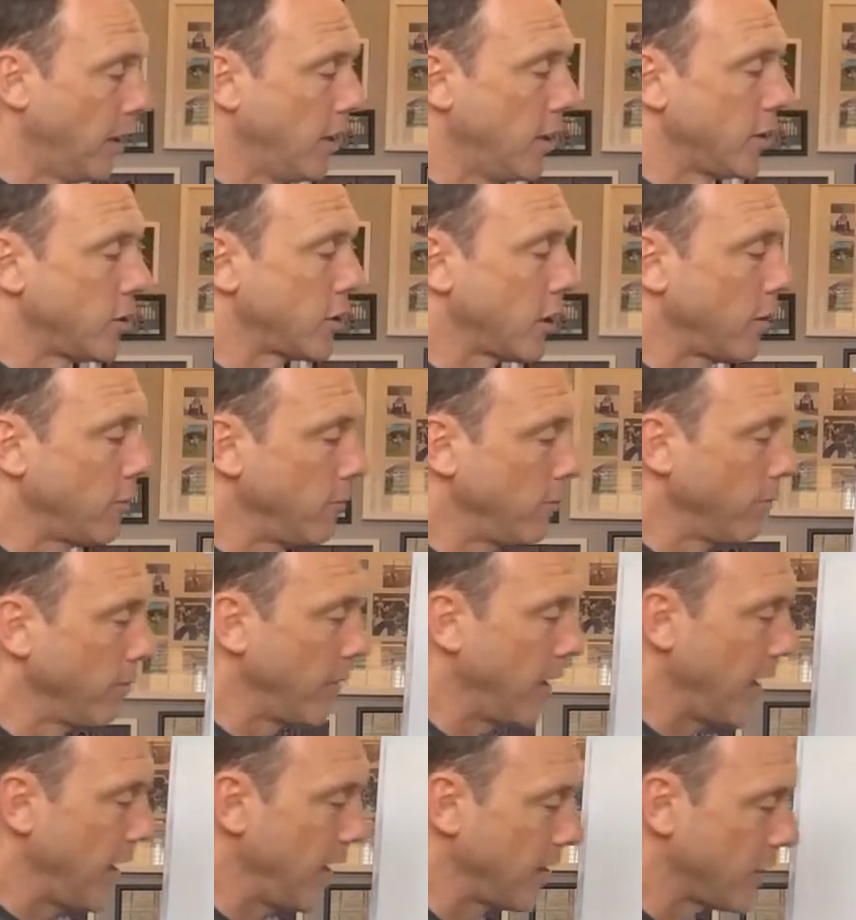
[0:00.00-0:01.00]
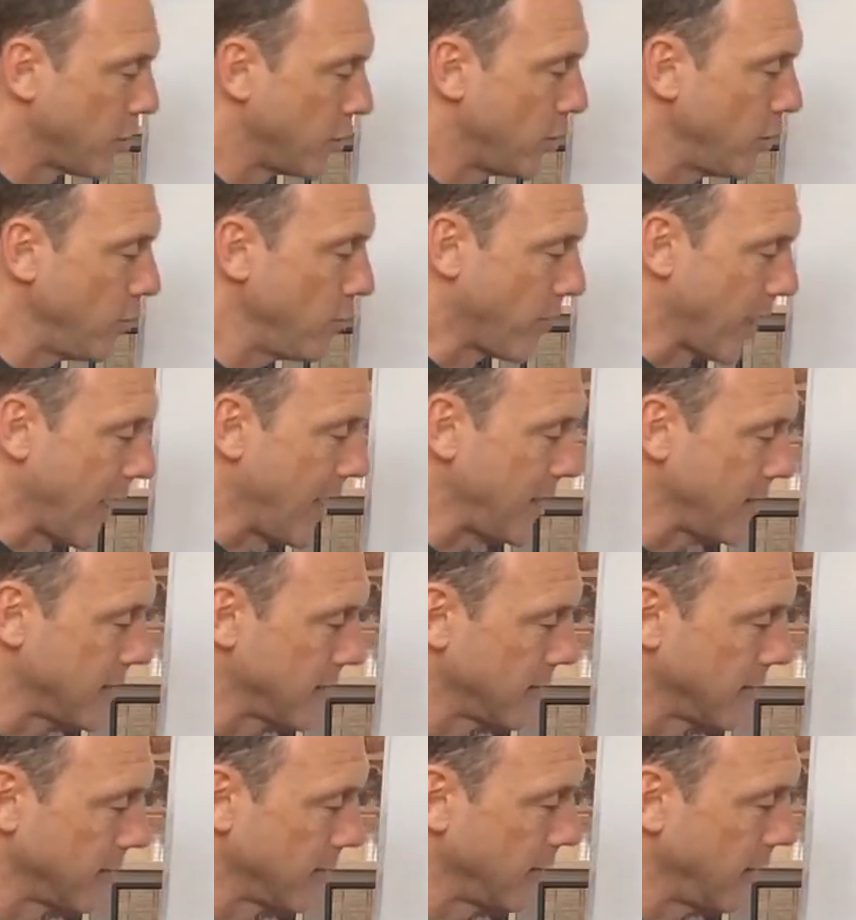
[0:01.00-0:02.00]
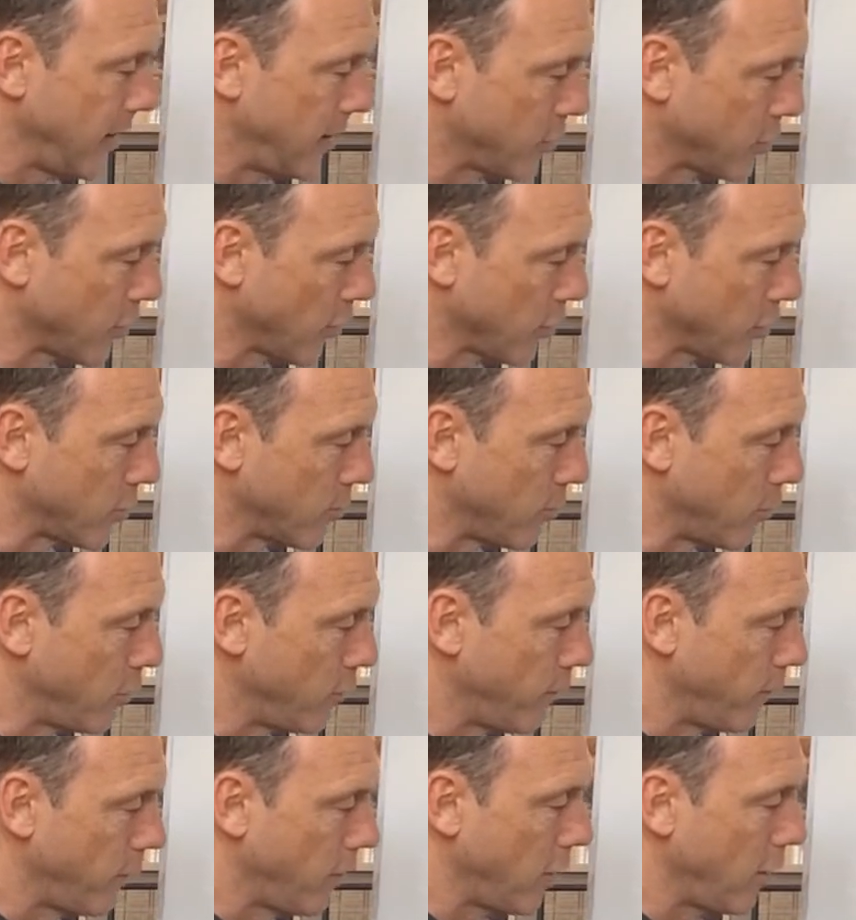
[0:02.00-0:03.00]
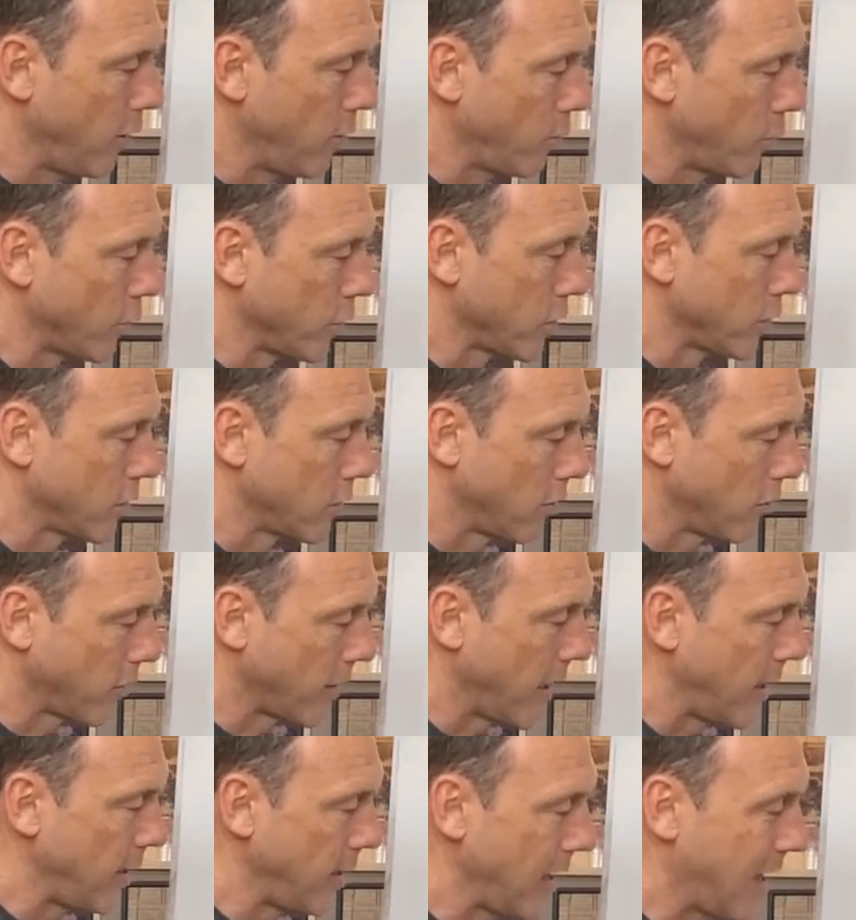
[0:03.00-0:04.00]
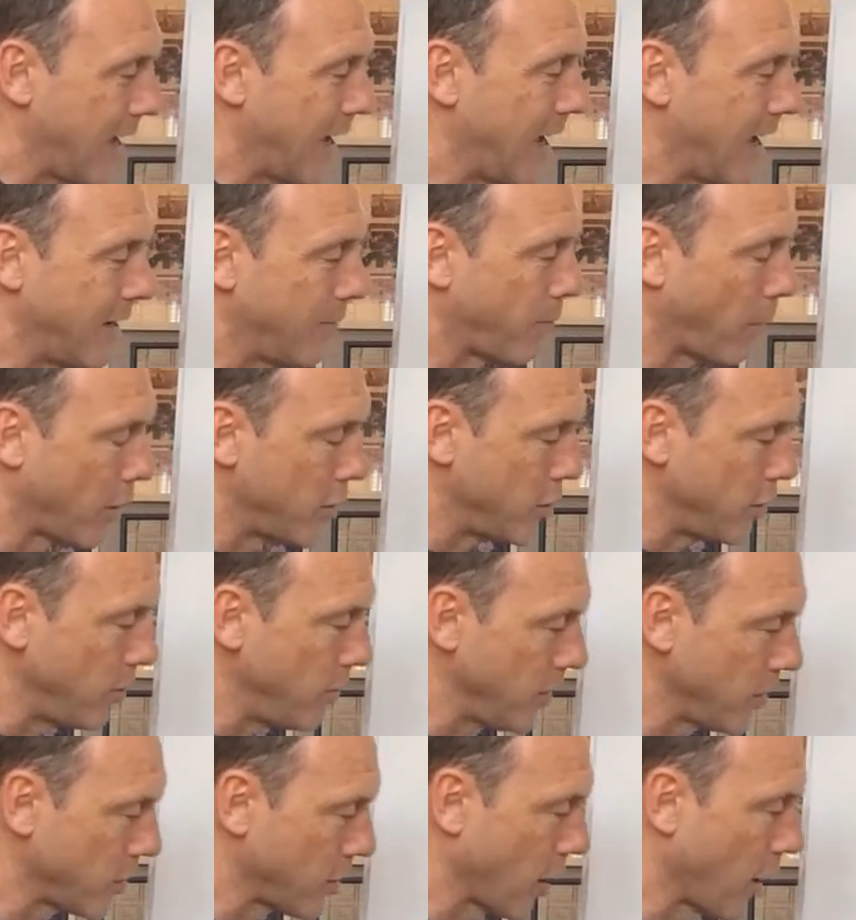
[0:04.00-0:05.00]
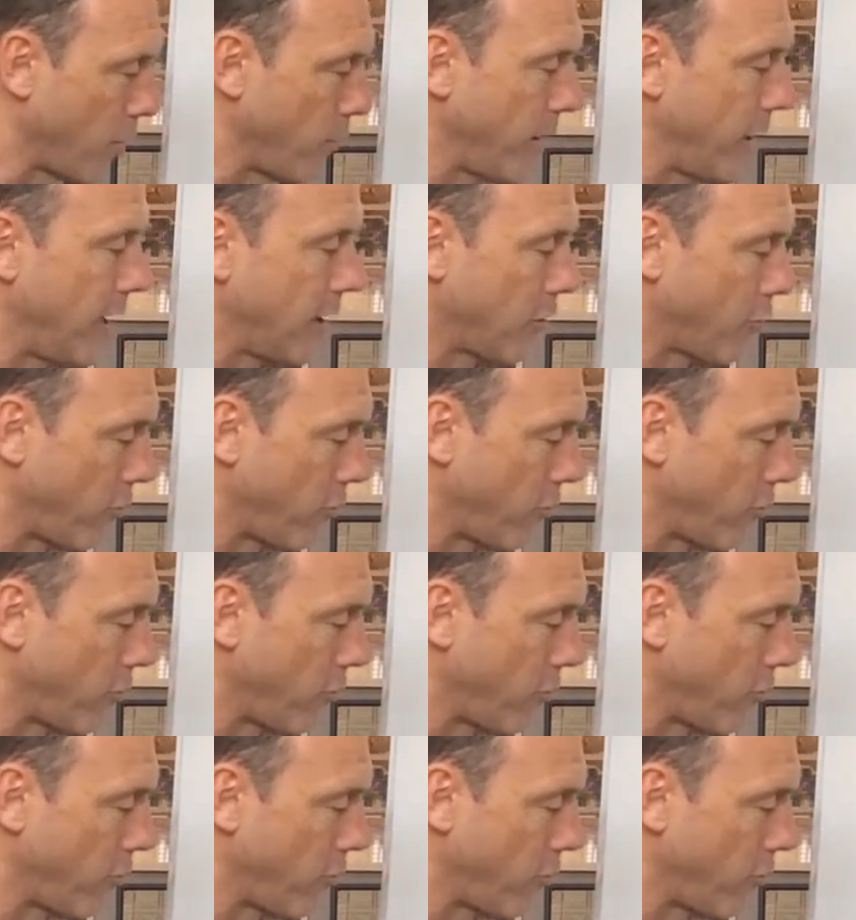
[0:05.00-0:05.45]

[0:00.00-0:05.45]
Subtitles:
So to do that, it's got to move upwards, okay? And by doing so, it